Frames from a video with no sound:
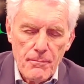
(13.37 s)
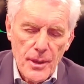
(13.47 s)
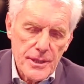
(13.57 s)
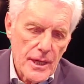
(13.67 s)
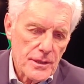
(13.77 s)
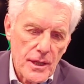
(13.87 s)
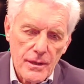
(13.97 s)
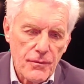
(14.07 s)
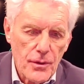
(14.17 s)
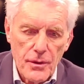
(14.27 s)
But I
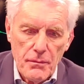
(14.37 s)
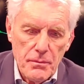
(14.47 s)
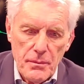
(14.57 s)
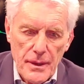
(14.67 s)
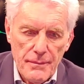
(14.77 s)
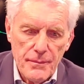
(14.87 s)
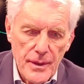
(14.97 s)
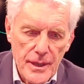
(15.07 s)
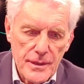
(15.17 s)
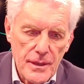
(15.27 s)
think for yeah,
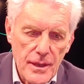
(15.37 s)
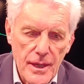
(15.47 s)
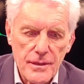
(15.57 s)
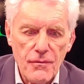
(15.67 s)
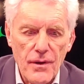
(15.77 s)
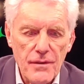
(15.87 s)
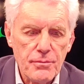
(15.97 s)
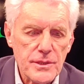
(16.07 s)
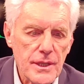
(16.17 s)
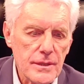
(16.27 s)
80,
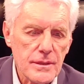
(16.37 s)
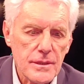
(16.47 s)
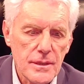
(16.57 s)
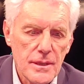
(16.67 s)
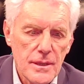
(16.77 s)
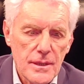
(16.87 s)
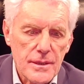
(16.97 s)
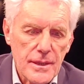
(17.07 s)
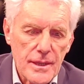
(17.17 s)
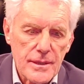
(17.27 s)
85%
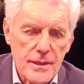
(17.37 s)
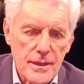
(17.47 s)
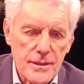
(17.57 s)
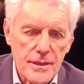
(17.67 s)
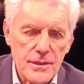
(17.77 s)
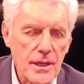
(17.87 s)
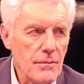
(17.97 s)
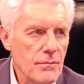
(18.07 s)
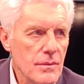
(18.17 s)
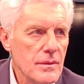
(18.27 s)
that uh, the
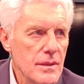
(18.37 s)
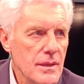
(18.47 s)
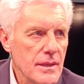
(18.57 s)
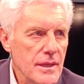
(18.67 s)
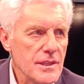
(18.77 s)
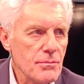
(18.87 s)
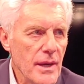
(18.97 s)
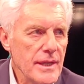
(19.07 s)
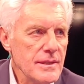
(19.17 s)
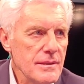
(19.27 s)
team is
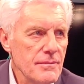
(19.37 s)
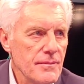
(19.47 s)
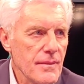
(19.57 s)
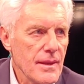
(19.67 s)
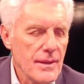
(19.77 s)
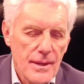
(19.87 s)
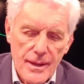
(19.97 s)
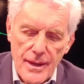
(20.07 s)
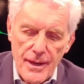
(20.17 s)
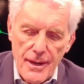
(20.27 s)
made,
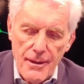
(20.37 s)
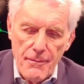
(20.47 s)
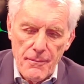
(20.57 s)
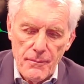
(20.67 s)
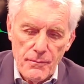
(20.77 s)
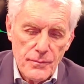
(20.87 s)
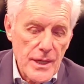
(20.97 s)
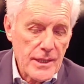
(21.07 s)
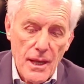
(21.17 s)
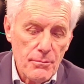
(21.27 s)
um,
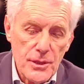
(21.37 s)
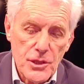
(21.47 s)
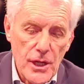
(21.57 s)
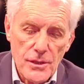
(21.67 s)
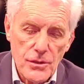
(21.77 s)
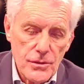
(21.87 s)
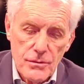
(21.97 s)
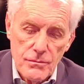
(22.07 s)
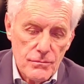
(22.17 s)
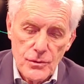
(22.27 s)
there can be
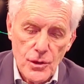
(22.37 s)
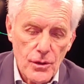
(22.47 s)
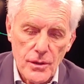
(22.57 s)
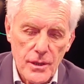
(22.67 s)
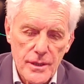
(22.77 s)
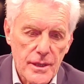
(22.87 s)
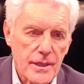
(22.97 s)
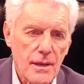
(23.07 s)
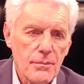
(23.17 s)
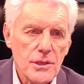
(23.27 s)
changes. Certainly, there
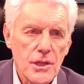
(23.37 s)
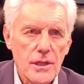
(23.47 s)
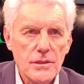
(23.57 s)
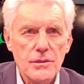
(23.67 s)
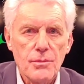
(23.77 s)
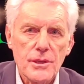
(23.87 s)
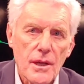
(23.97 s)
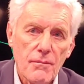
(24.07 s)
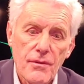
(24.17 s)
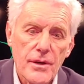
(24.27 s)
can be changes, but
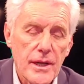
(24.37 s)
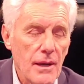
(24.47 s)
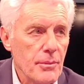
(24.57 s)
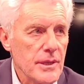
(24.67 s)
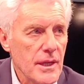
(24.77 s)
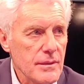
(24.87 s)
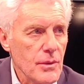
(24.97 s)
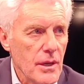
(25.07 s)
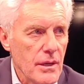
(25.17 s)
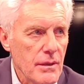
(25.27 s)
I'm very happy that
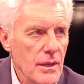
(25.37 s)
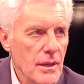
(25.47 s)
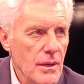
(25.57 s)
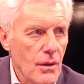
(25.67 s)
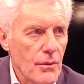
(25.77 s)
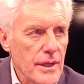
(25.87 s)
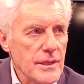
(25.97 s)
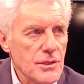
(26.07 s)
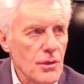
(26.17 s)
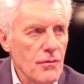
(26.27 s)
we are
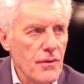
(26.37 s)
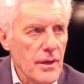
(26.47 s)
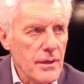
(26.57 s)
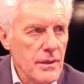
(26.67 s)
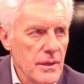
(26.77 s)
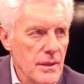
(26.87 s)
already so far